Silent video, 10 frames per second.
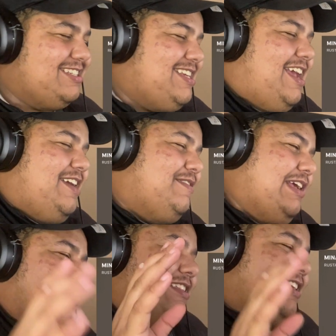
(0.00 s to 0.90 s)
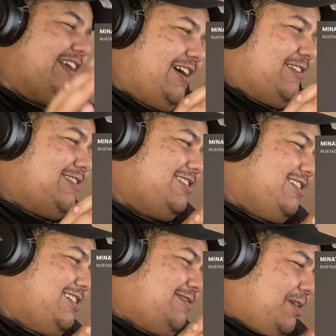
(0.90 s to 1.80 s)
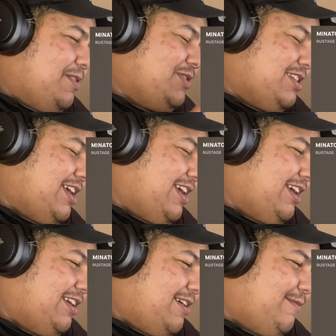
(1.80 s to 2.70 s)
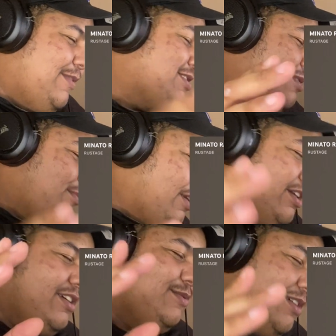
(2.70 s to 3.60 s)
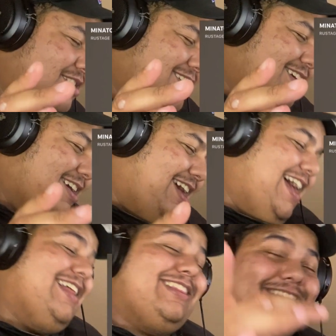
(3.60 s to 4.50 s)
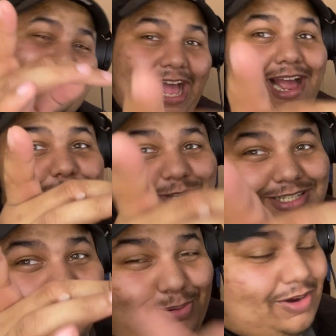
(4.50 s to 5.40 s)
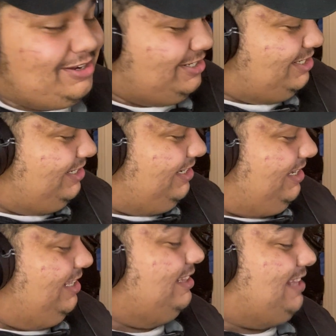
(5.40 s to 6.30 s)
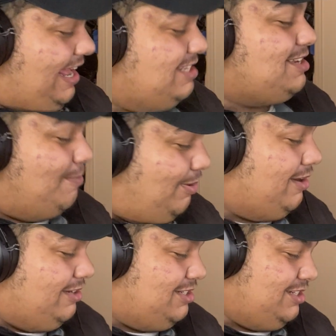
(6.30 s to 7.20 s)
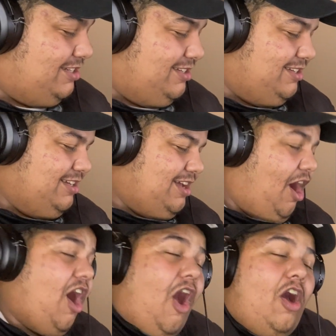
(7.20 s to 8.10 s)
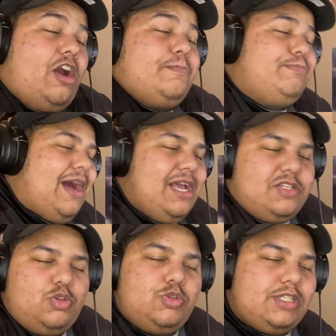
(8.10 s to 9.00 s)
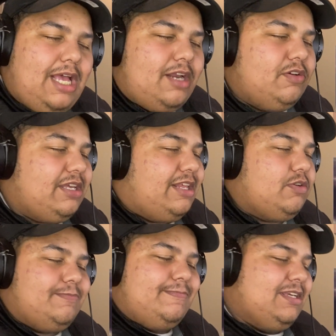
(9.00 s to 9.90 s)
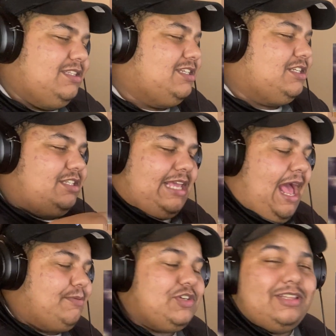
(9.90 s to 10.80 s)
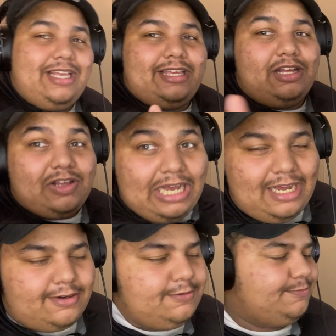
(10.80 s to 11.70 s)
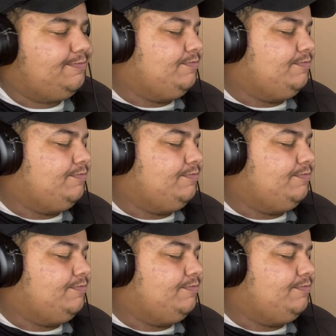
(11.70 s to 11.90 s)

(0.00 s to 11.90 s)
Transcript: to say anything else, what you were saying wasn't a bar, because it was. That was a punch. That's a punch. Hard by Susano, because they just captured like a Garo.